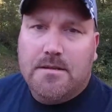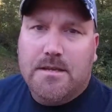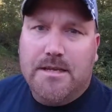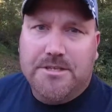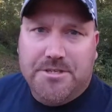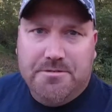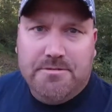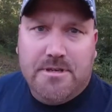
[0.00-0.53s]

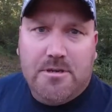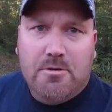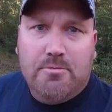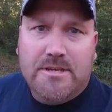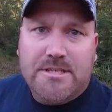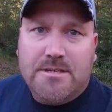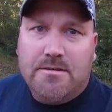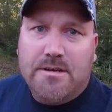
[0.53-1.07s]
as you know,
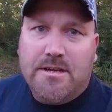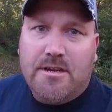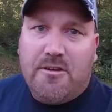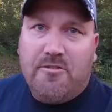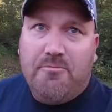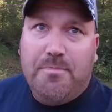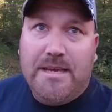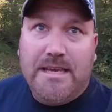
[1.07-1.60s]
we started
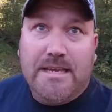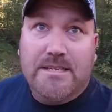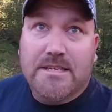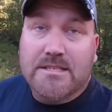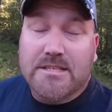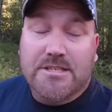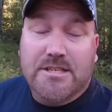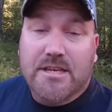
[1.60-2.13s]
off being
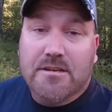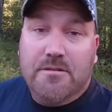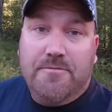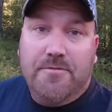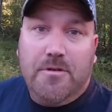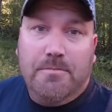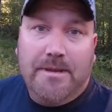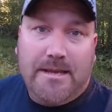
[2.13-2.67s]
just a channel
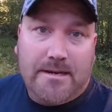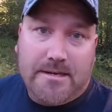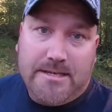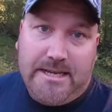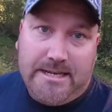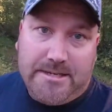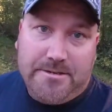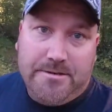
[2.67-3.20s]
for metal
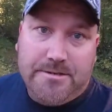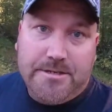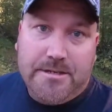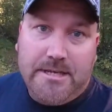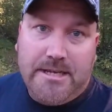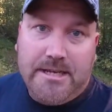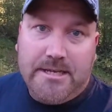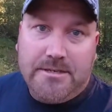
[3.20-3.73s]
detectors
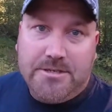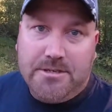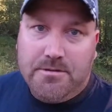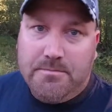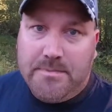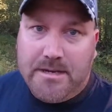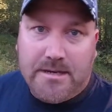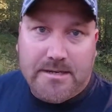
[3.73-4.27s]
and
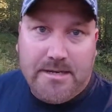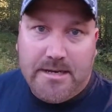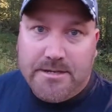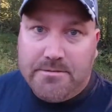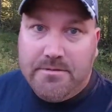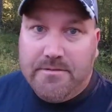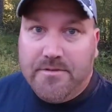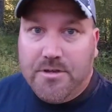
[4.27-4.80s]
showing metal
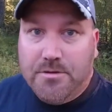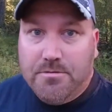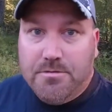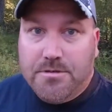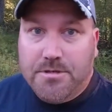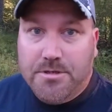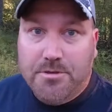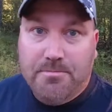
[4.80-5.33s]
detector
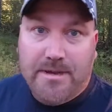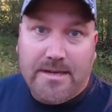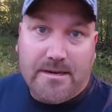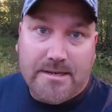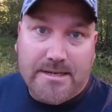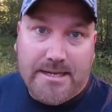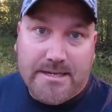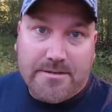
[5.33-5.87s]
reviews, new metal
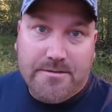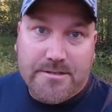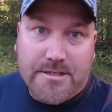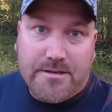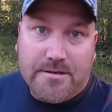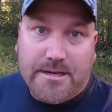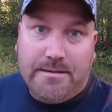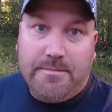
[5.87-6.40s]
detectors
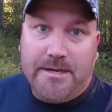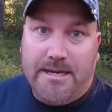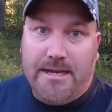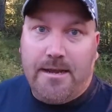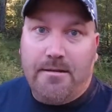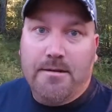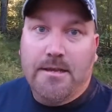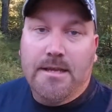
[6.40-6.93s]
that are coming
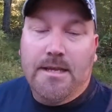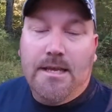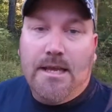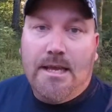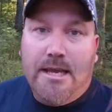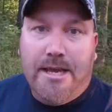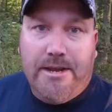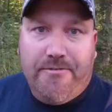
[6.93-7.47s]
out,
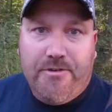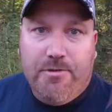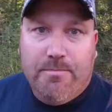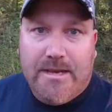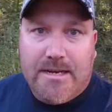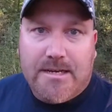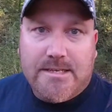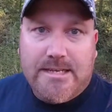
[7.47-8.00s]
and a few
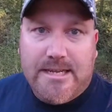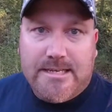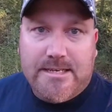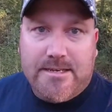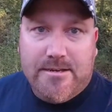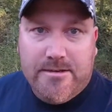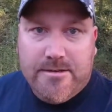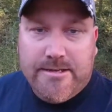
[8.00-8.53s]
metal
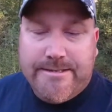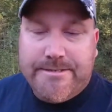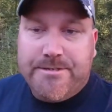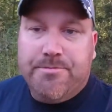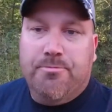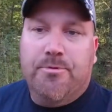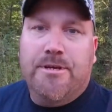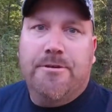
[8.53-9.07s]
detecting
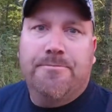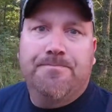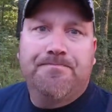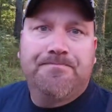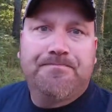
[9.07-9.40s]
hunts. Well,